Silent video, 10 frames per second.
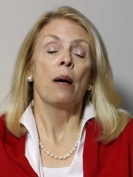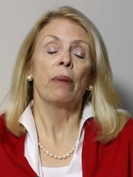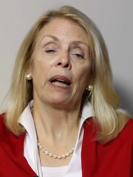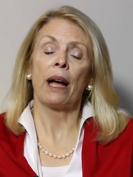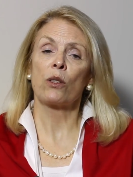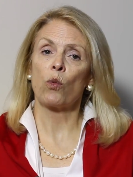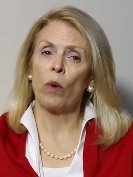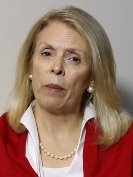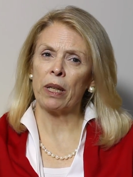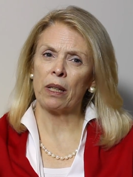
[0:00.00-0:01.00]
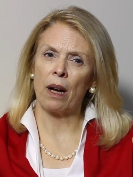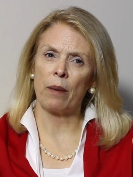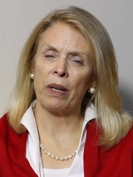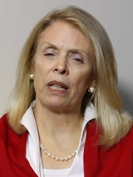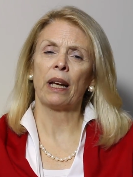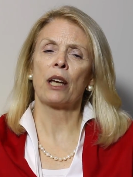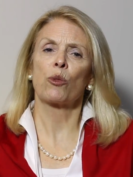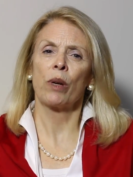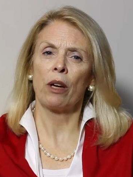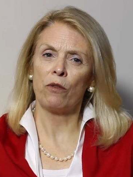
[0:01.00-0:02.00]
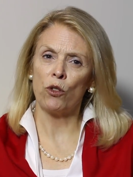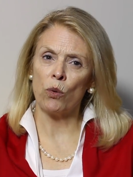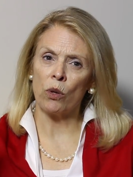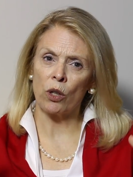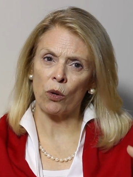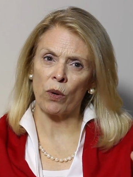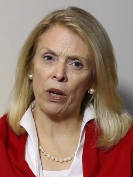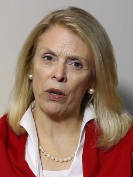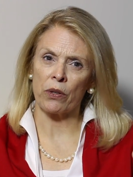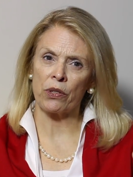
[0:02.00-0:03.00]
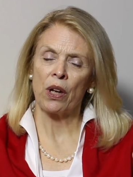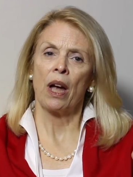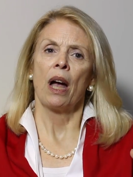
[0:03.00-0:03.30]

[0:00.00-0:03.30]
But as women come in, as we have dual careers,